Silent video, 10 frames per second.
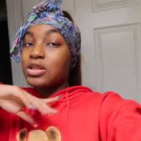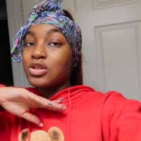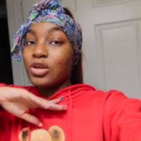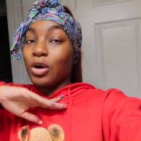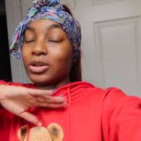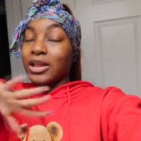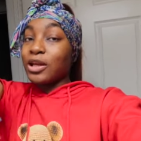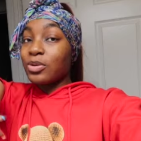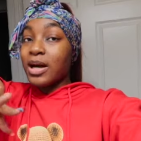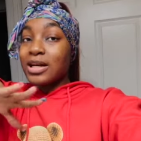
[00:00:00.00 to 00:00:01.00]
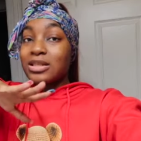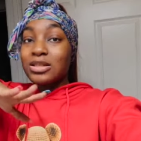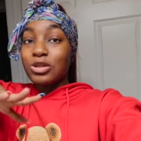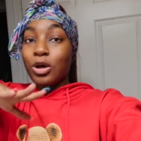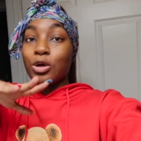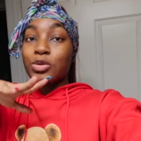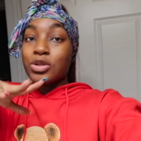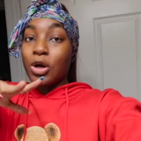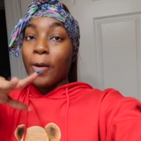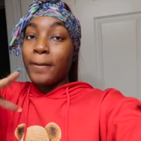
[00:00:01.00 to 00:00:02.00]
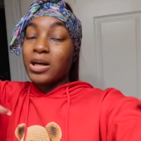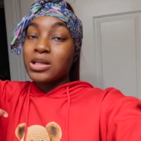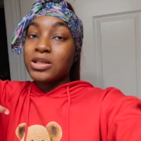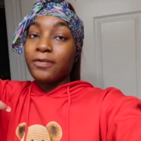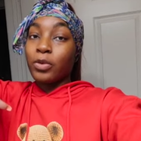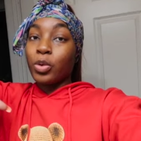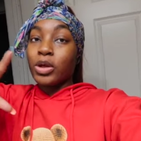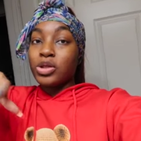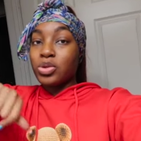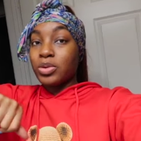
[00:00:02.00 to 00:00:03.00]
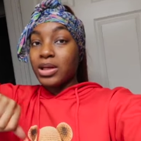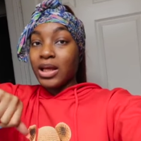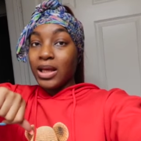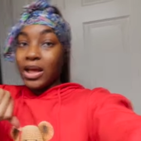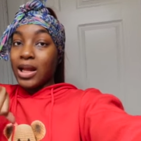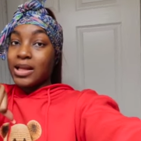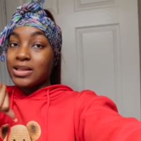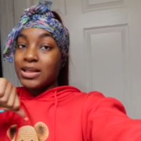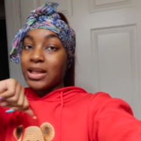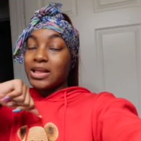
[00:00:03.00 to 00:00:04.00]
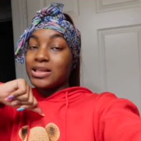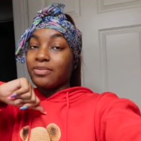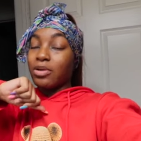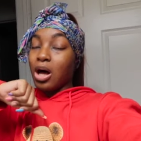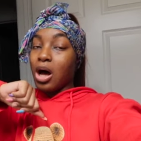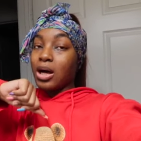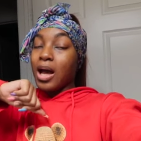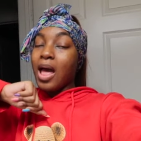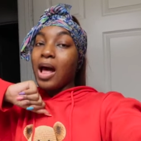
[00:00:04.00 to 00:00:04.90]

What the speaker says: So thank you guys so much for tuning in into this vlog.